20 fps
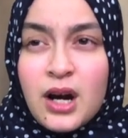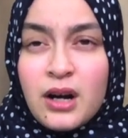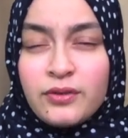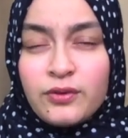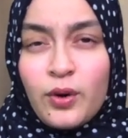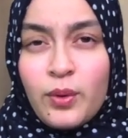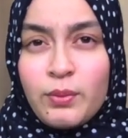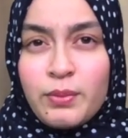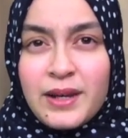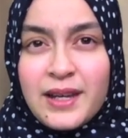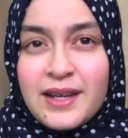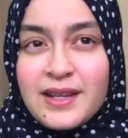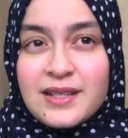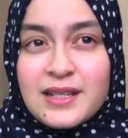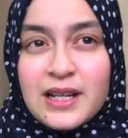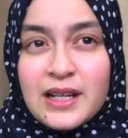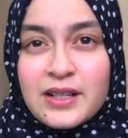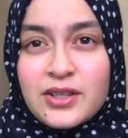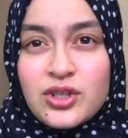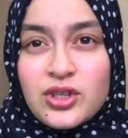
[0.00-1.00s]
For me, it's
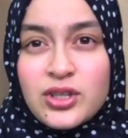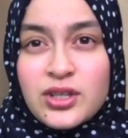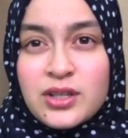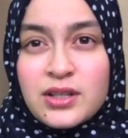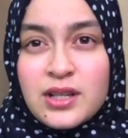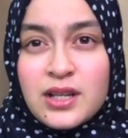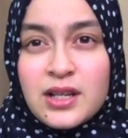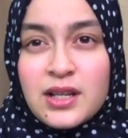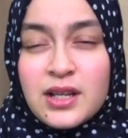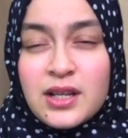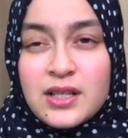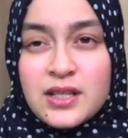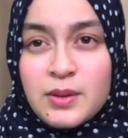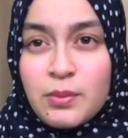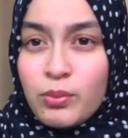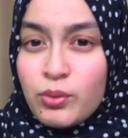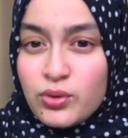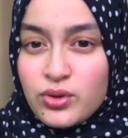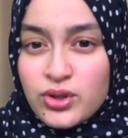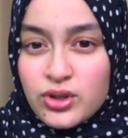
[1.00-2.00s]
like it's a
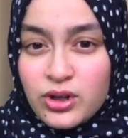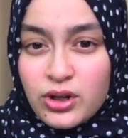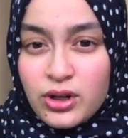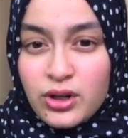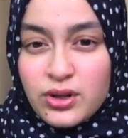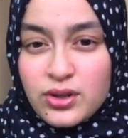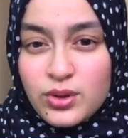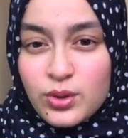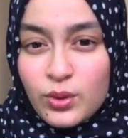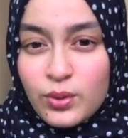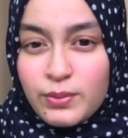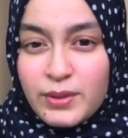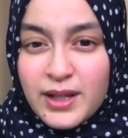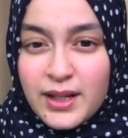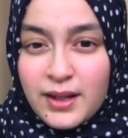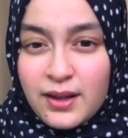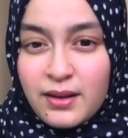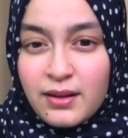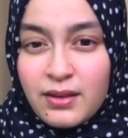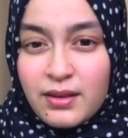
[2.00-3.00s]
booster. So
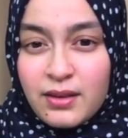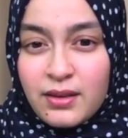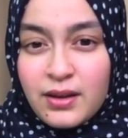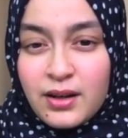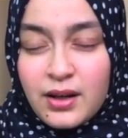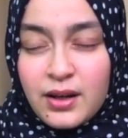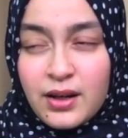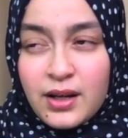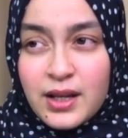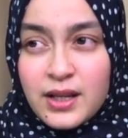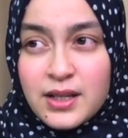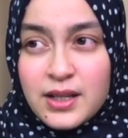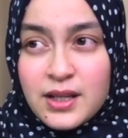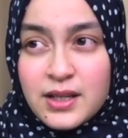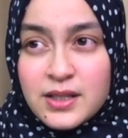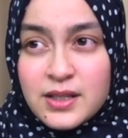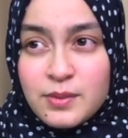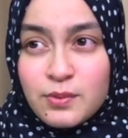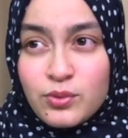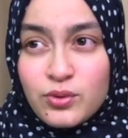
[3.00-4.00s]
meaning
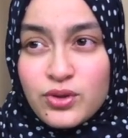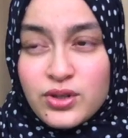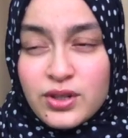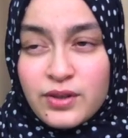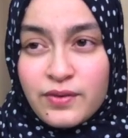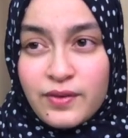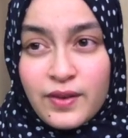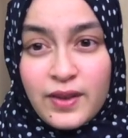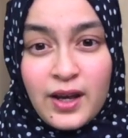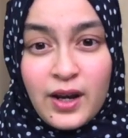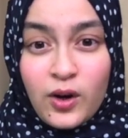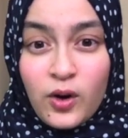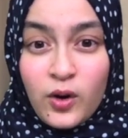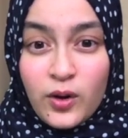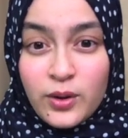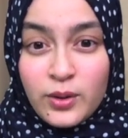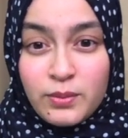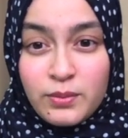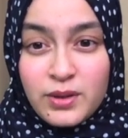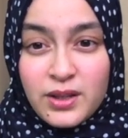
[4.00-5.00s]
it's a booster for the
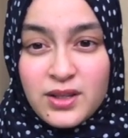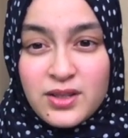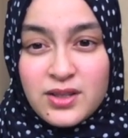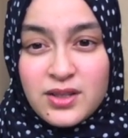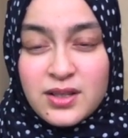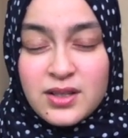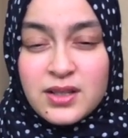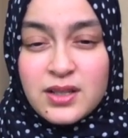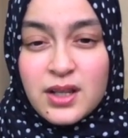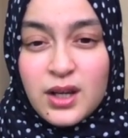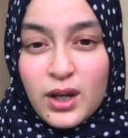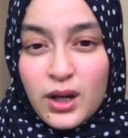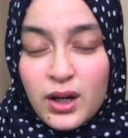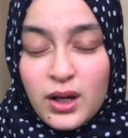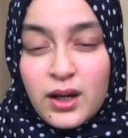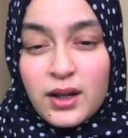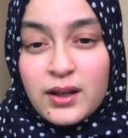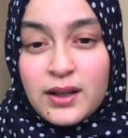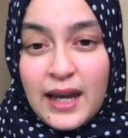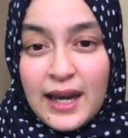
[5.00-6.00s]
economy. It's just
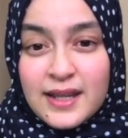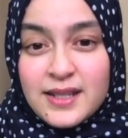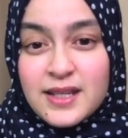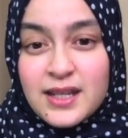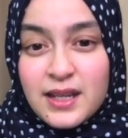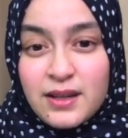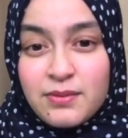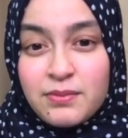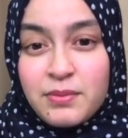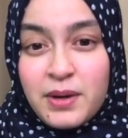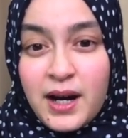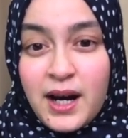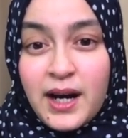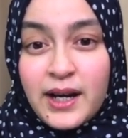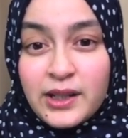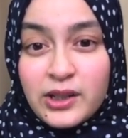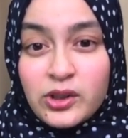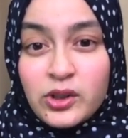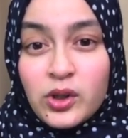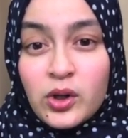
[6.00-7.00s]
getting by,
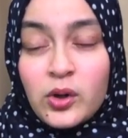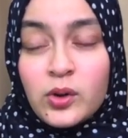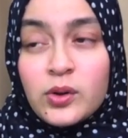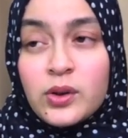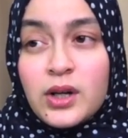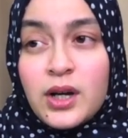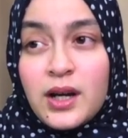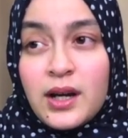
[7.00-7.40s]
you know.